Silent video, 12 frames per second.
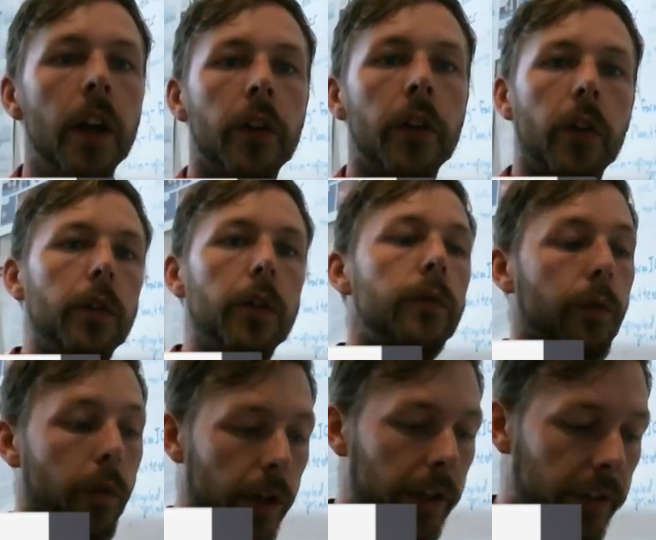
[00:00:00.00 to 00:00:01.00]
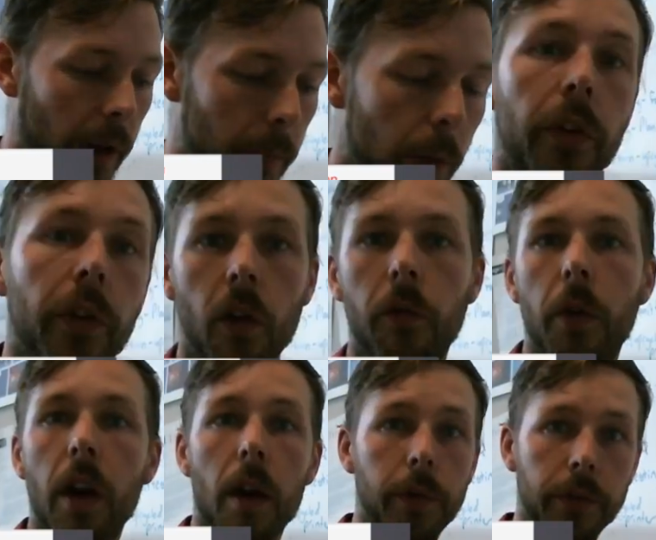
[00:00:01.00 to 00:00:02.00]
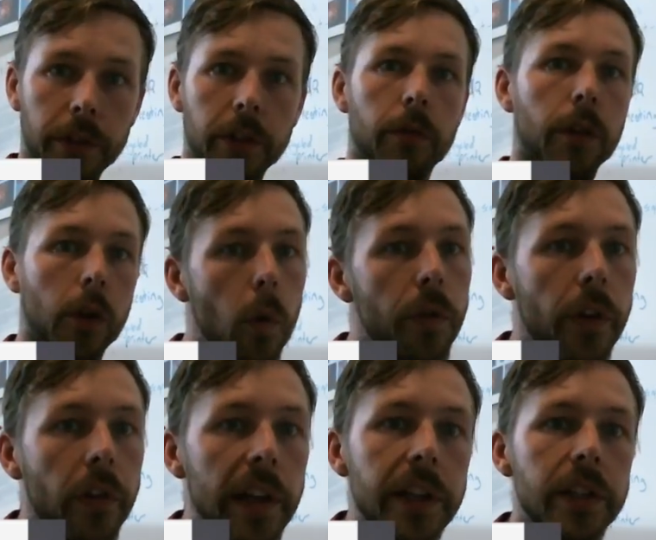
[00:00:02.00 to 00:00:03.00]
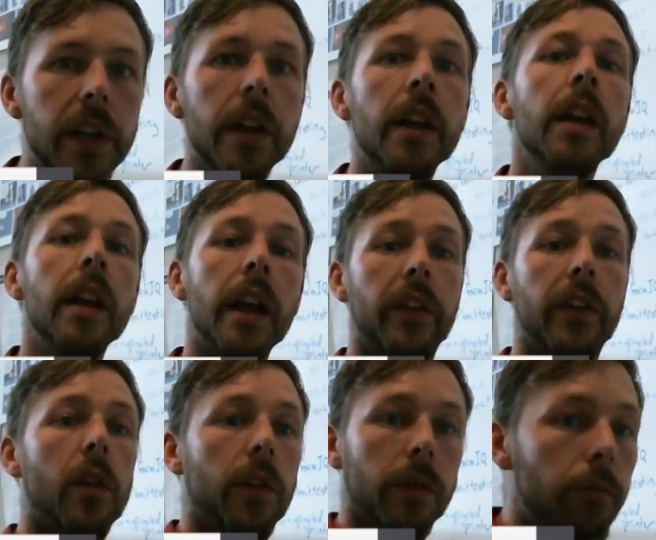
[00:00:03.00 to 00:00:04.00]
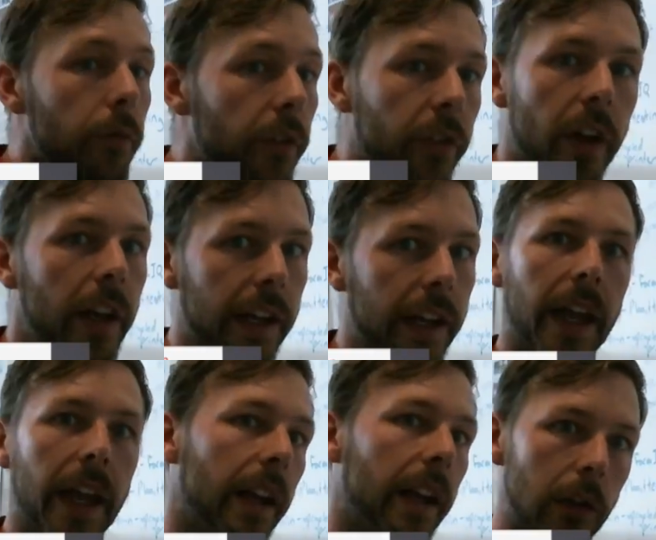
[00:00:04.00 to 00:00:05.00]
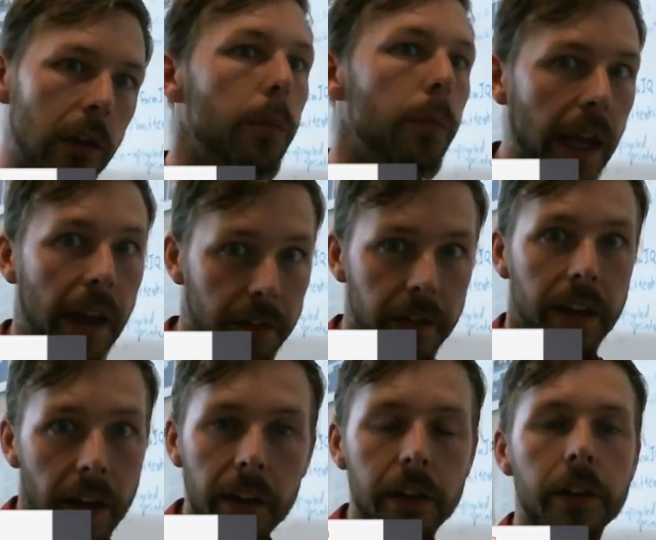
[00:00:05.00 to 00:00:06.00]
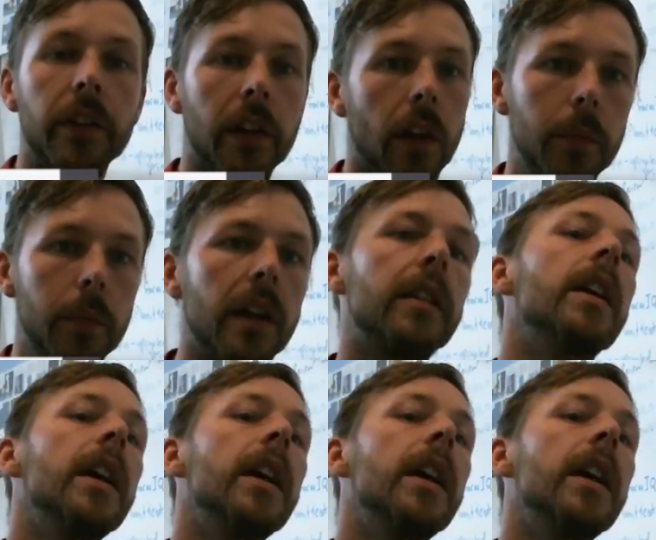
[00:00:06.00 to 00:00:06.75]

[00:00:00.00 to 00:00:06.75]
So, for example, the software I'm using to record this lecture, it's not sitting in a loop counting down until I'm done.